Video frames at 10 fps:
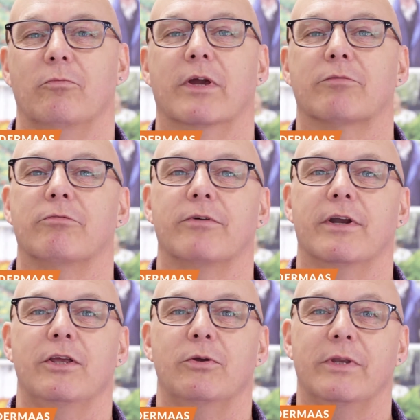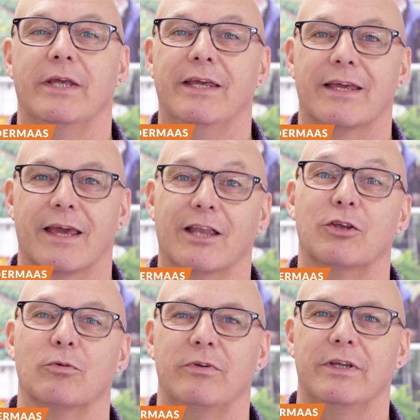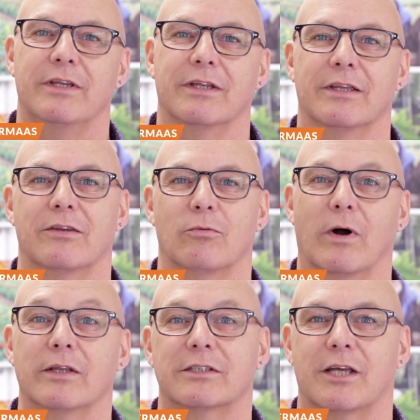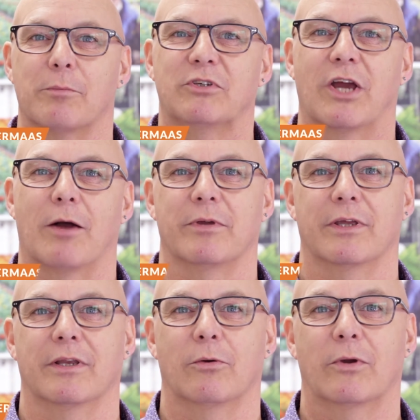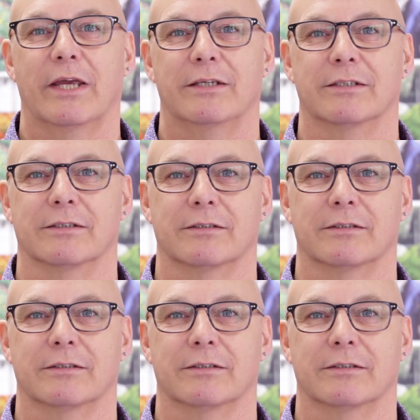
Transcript: We have a very unique and convenient one-stop shopping location.